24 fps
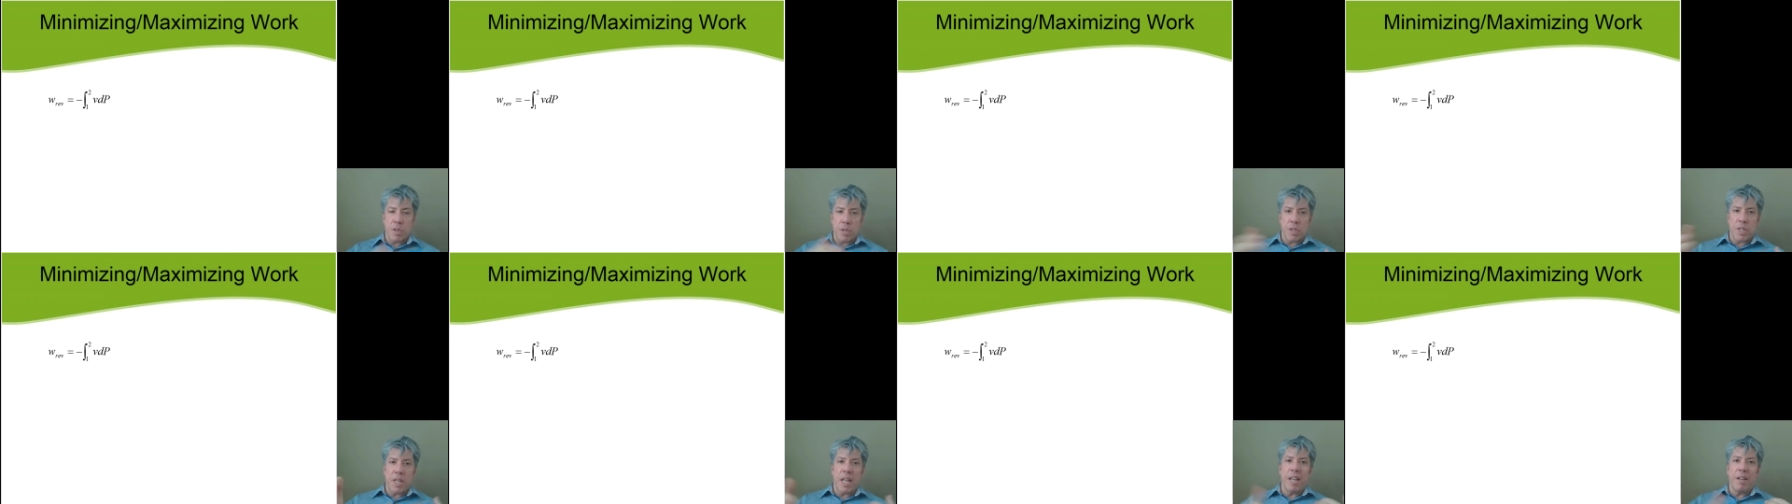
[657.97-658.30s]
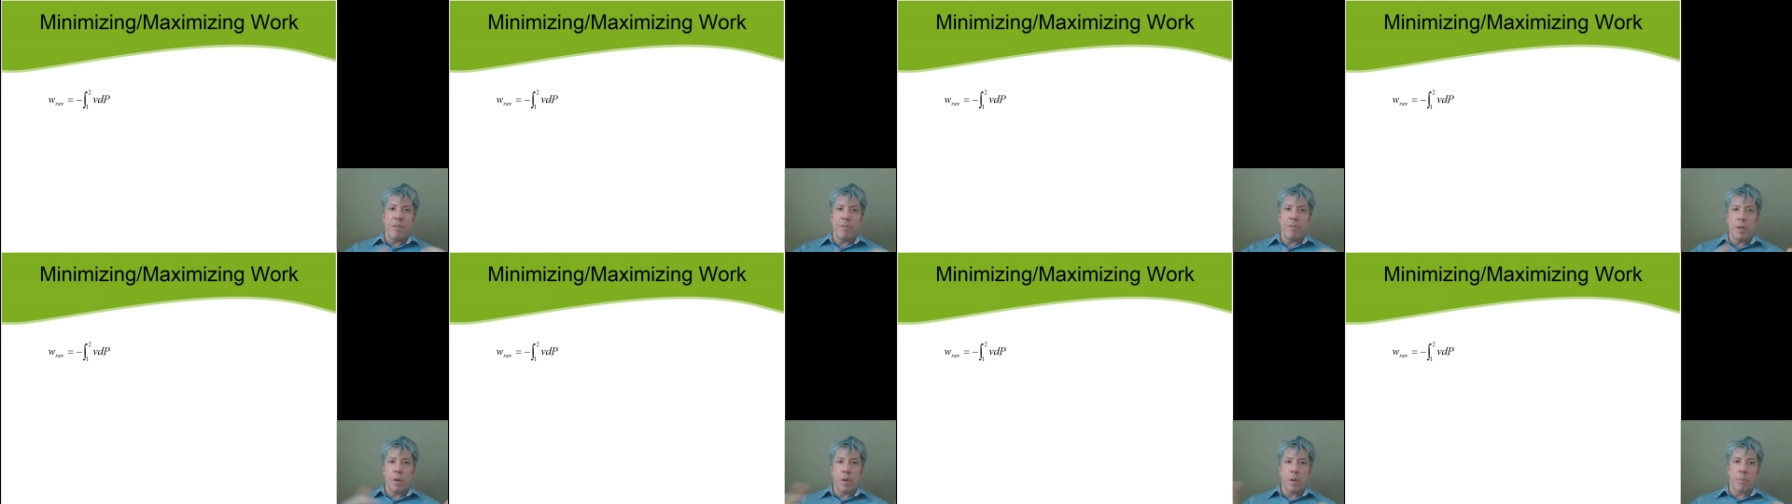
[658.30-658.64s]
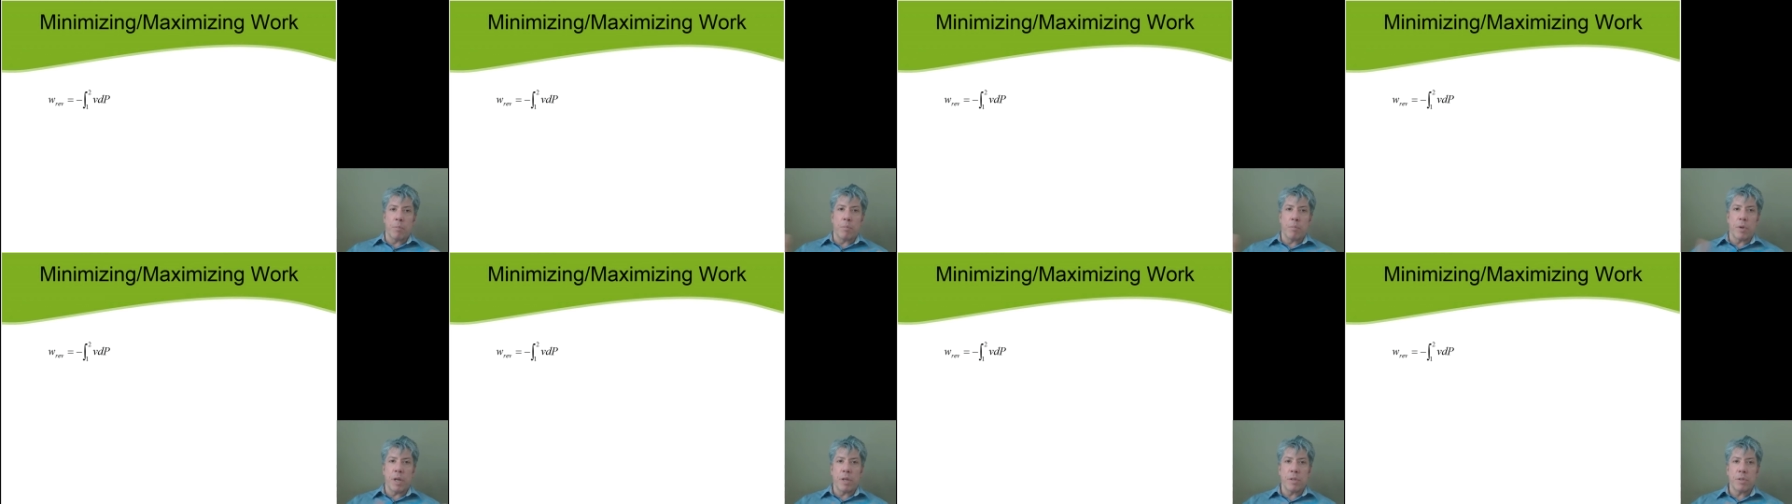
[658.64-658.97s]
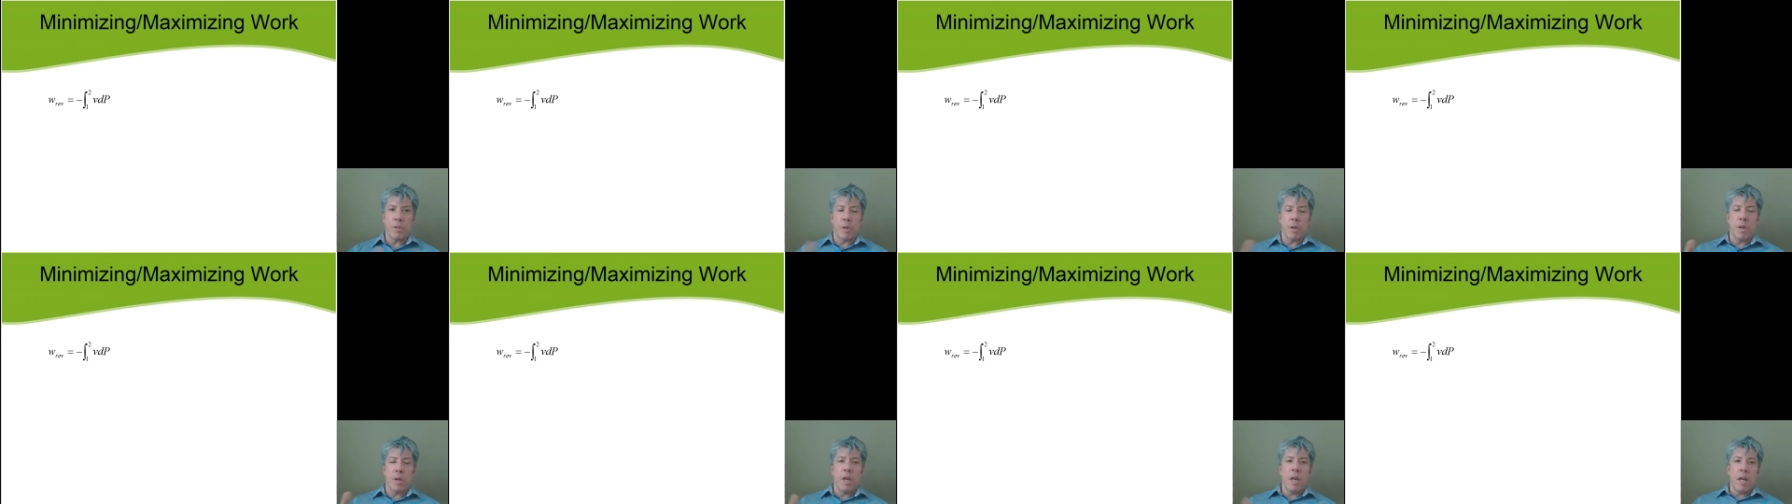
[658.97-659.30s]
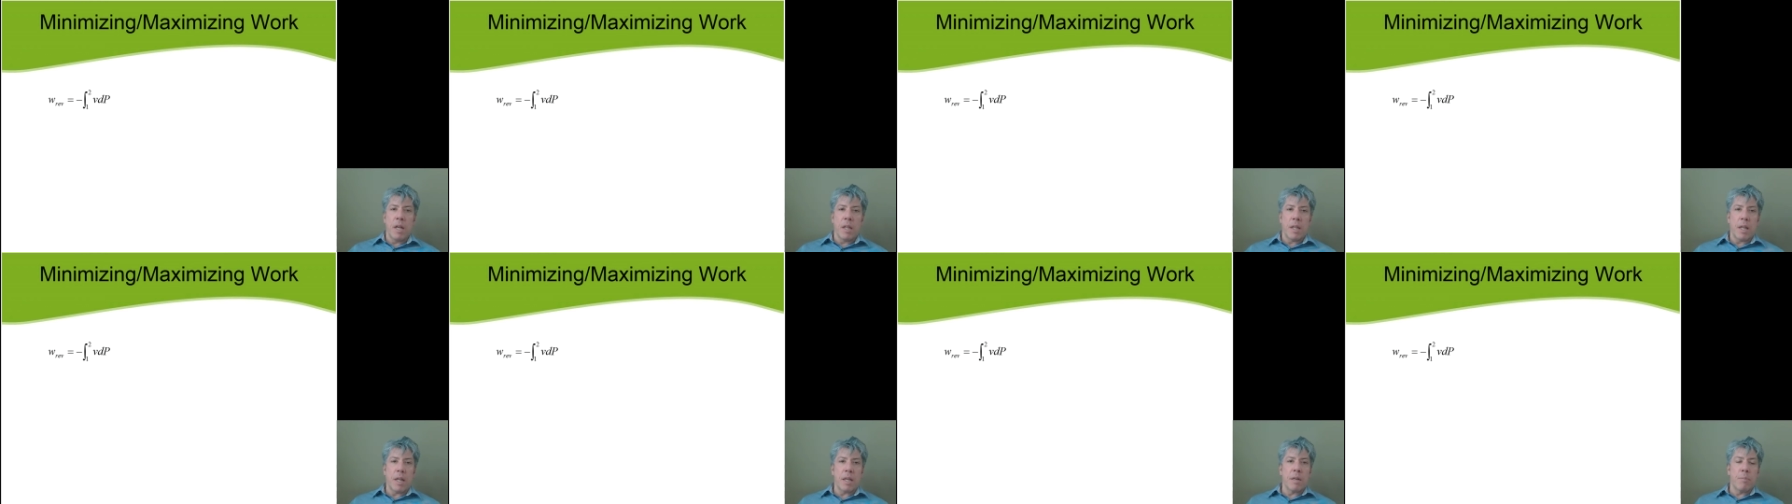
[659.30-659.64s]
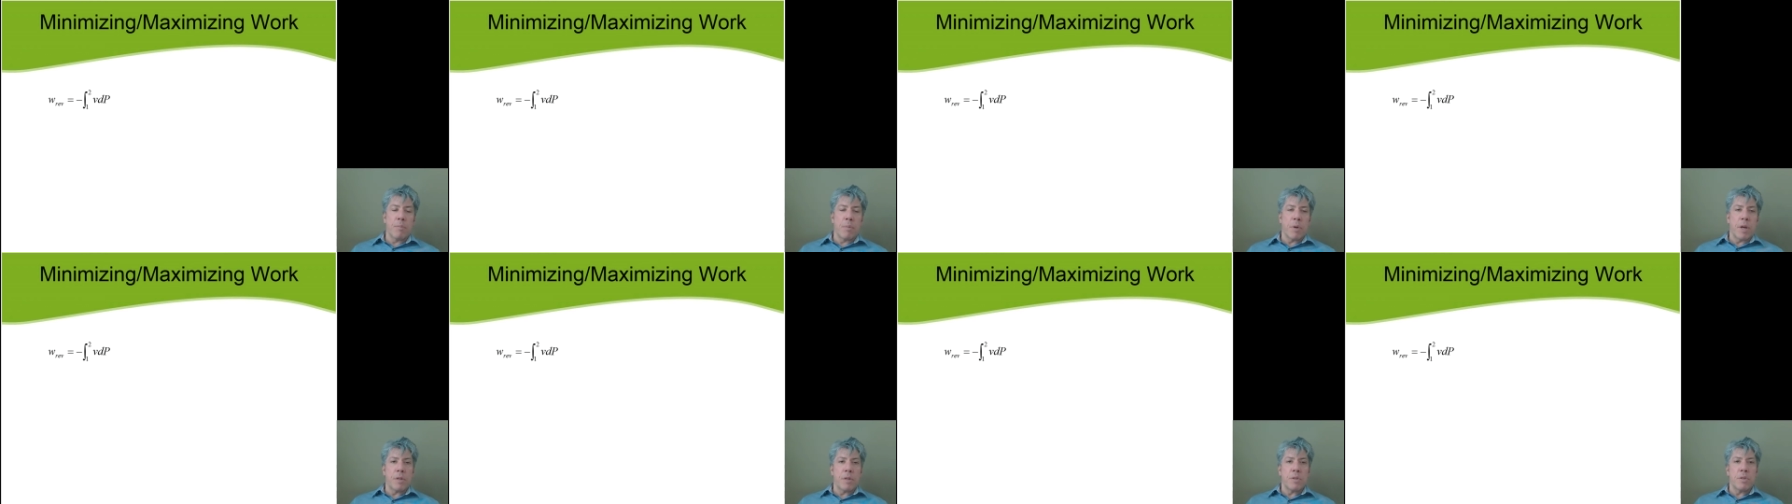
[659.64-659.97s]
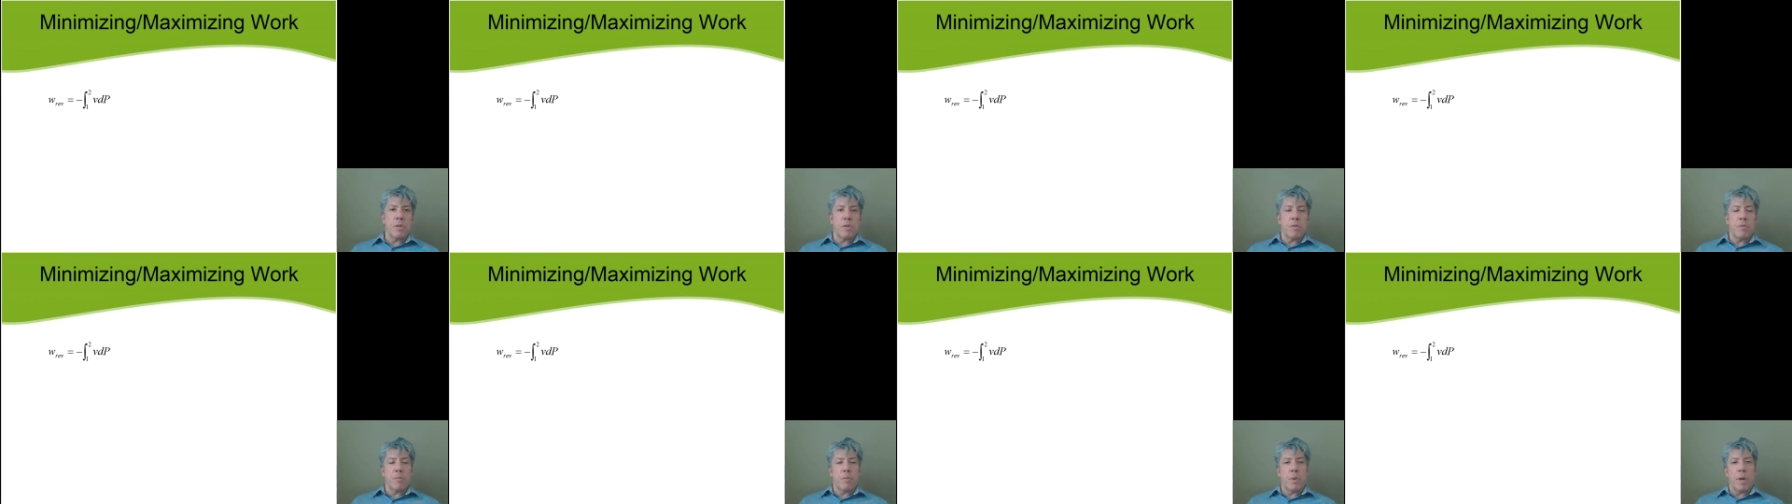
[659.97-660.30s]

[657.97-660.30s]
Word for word: steady flow compressor, a lot of compressors you've